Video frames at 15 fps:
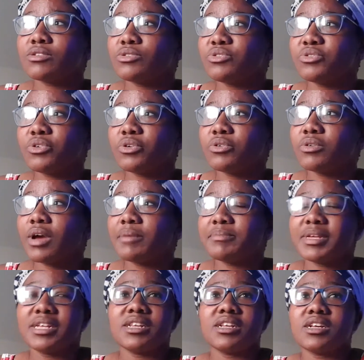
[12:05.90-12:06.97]
you know, I
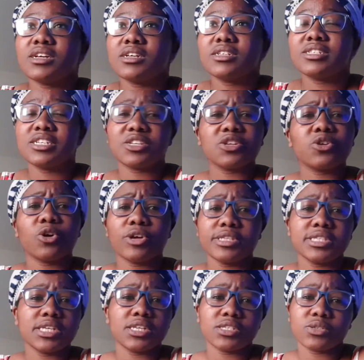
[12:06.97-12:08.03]
mean, did it
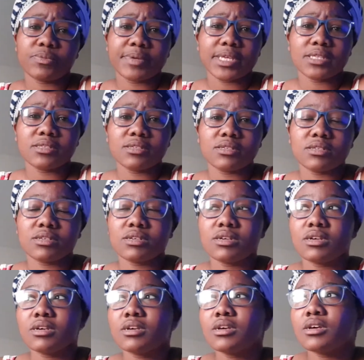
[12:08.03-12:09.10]
hurt a little bit?
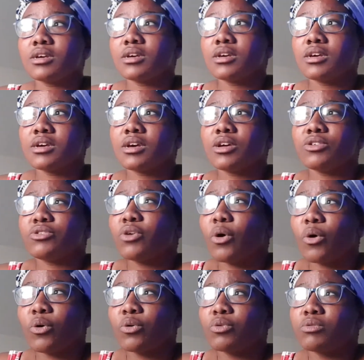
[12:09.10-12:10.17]

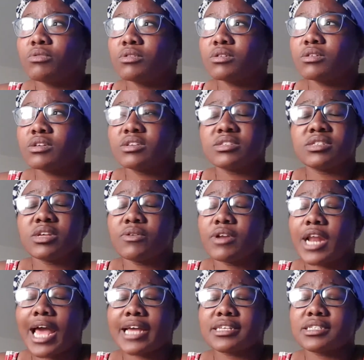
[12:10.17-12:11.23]
No, because they were
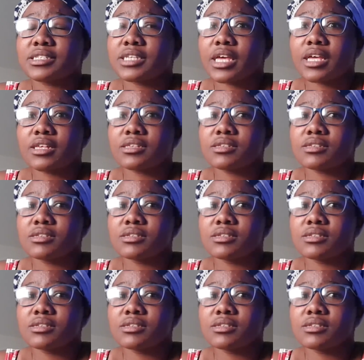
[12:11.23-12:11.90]
like 6.